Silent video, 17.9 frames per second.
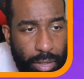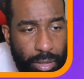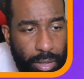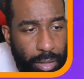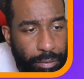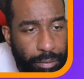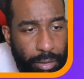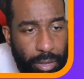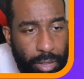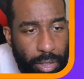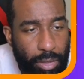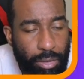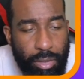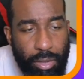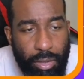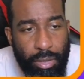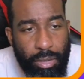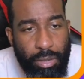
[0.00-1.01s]
I feel like you
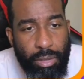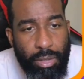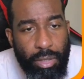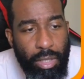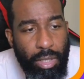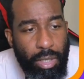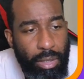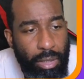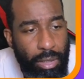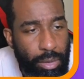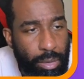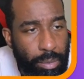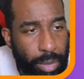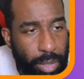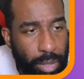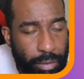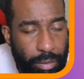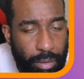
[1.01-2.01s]
still need a little
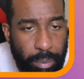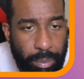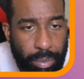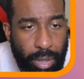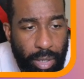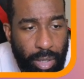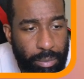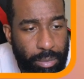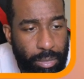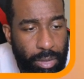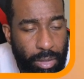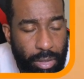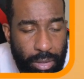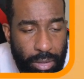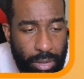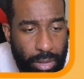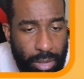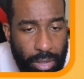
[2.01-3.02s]
bit of the prompt
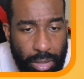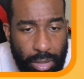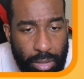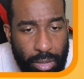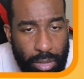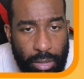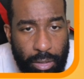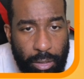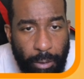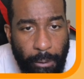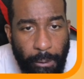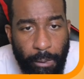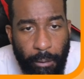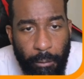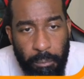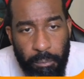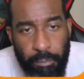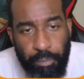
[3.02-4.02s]
underneath
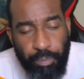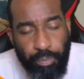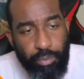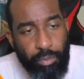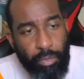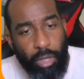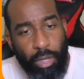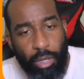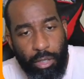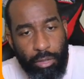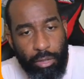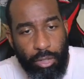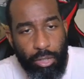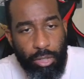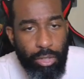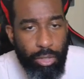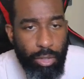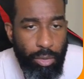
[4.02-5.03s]
to
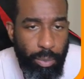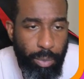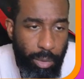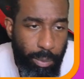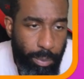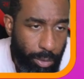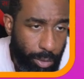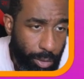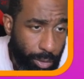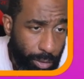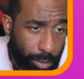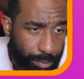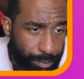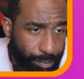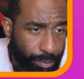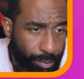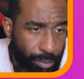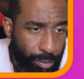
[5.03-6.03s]
show people
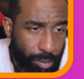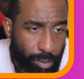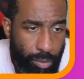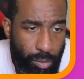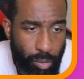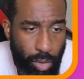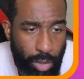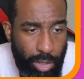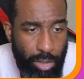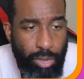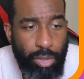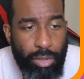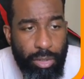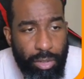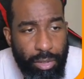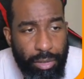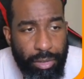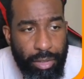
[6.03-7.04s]
what it took
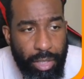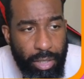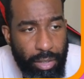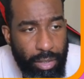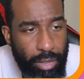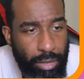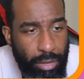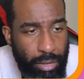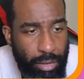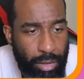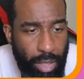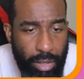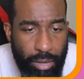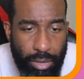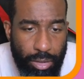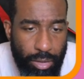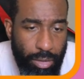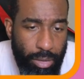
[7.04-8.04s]
to create these. It's
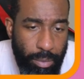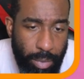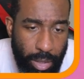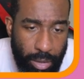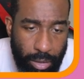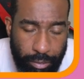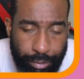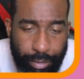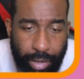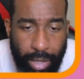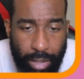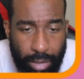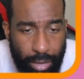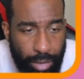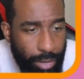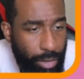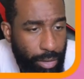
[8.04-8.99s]
not just about the fact that